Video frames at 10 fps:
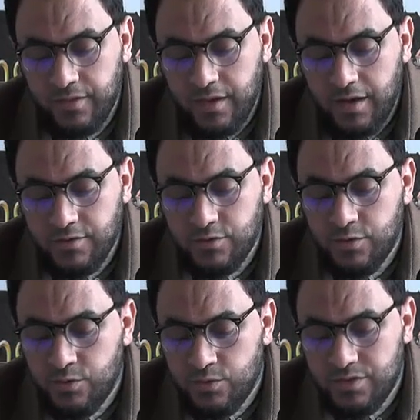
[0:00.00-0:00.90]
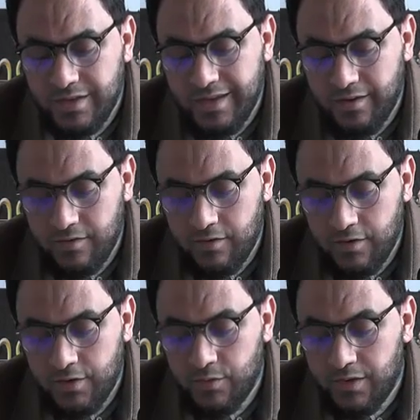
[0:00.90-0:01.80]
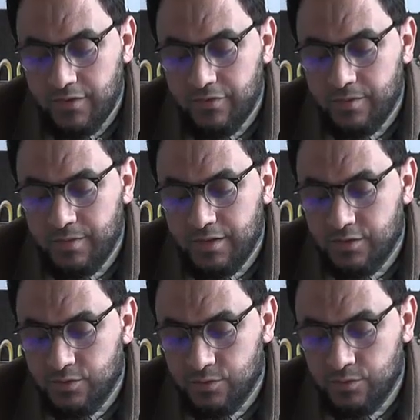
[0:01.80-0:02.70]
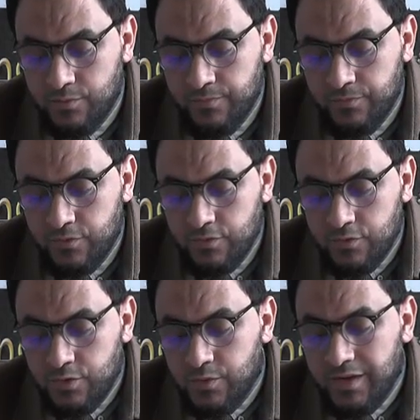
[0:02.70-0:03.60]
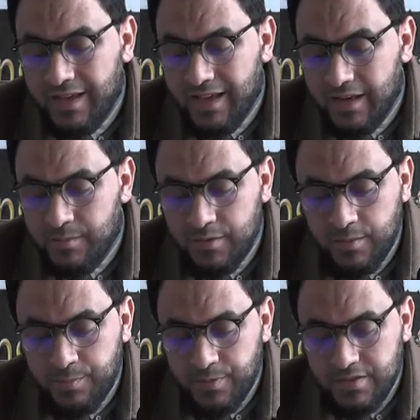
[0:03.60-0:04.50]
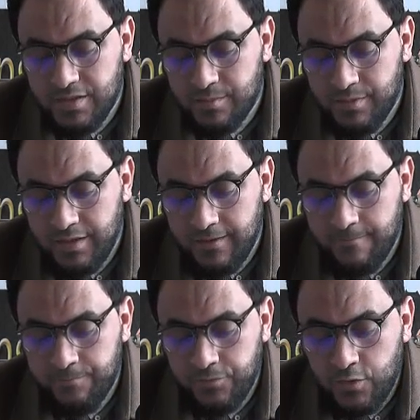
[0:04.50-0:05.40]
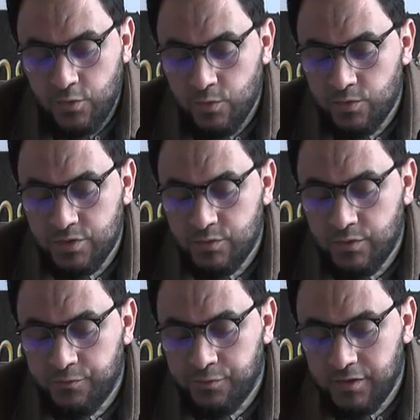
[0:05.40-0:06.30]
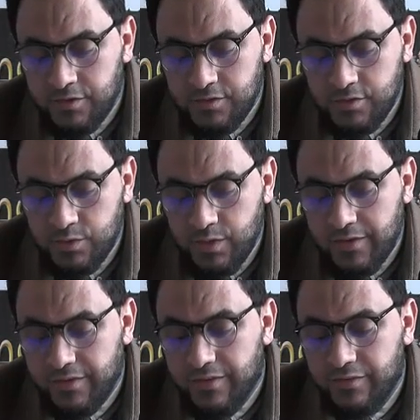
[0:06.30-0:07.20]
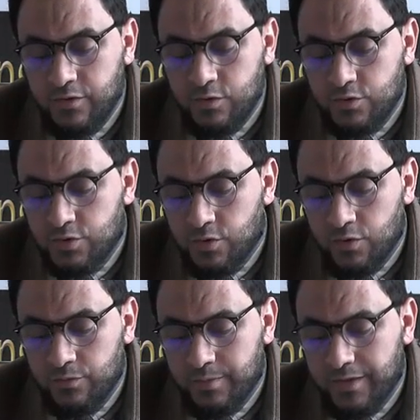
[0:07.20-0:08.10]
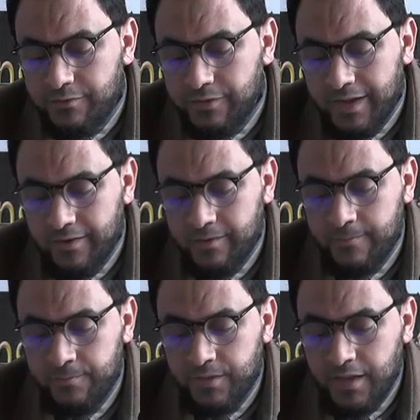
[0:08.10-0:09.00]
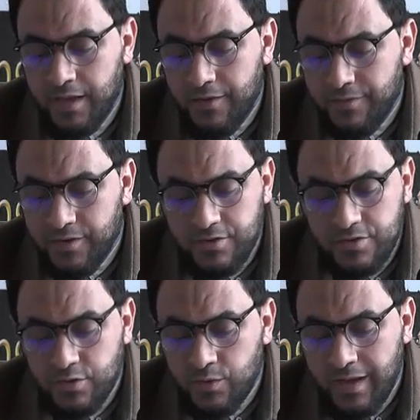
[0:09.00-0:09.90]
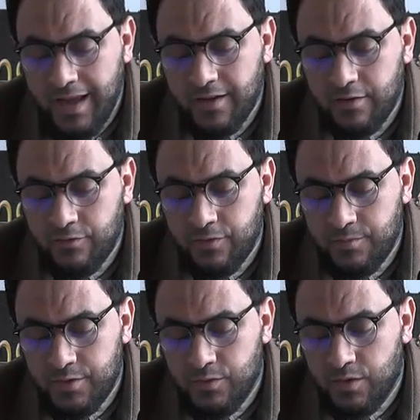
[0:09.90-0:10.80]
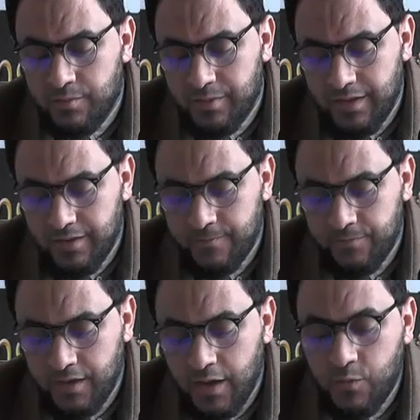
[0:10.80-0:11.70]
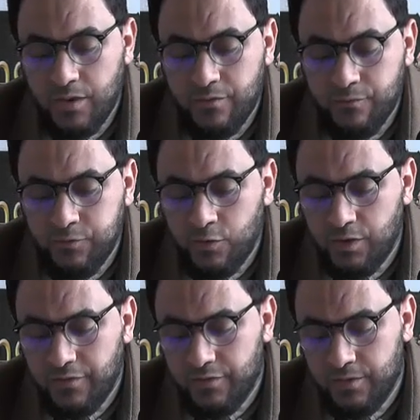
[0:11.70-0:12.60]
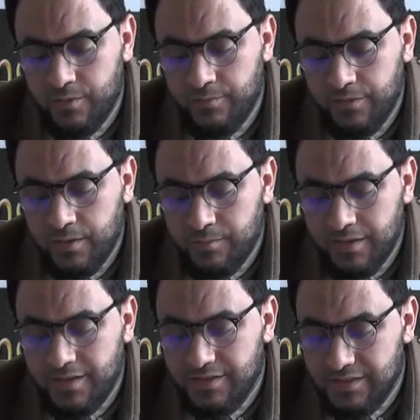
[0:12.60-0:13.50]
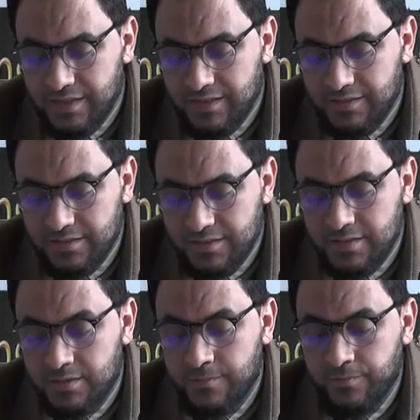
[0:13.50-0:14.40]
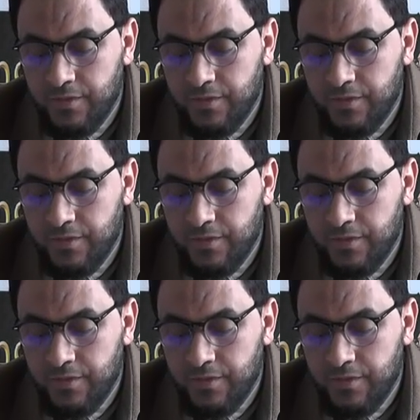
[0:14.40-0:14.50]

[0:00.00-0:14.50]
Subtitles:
Under whose care are you leaving me to? To an enemy oppressing me, or to a friend who has given control of my affair? If there is no anger from you on me, I will forever be content.